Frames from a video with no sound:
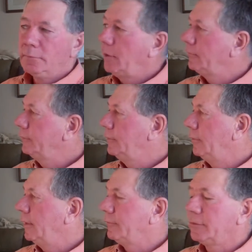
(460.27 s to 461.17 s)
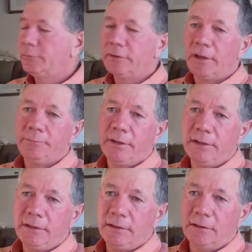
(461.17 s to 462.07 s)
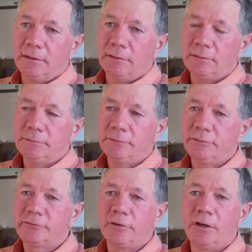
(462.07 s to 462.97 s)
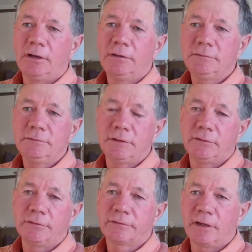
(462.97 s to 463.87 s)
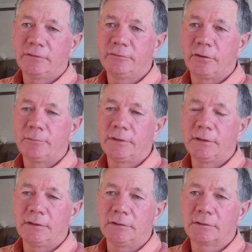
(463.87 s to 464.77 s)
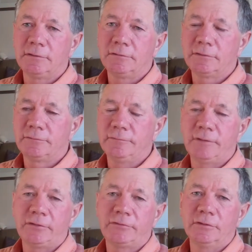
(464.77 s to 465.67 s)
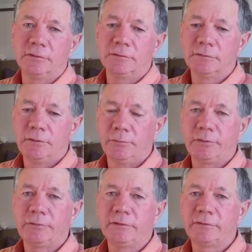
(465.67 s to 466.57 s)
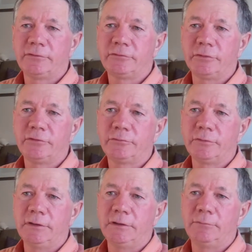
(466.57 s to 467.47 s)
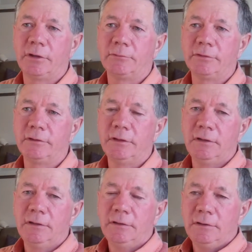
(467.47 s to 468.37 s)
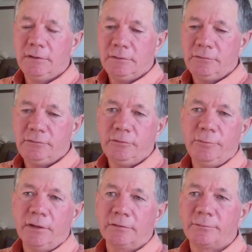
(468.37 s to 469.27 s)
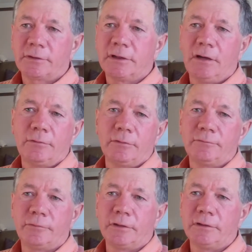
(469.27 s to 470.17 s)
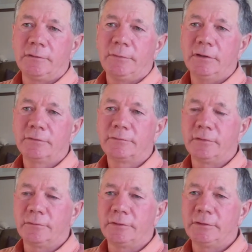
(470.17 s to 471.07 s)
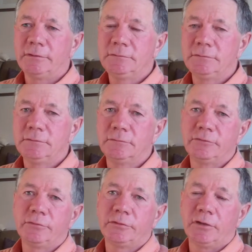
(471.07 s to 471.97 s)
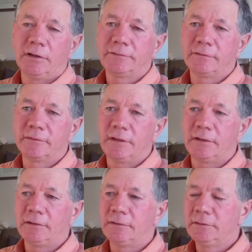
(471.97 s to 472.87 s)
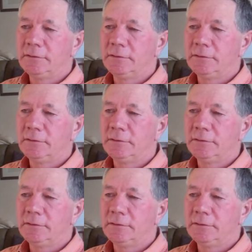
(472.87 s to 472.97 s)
Plus, we don't have to put up any straw, and those cows normally in a conventional wintering situation would need probably 2 bales per cow or 400 bales for the winter, which would cost us another,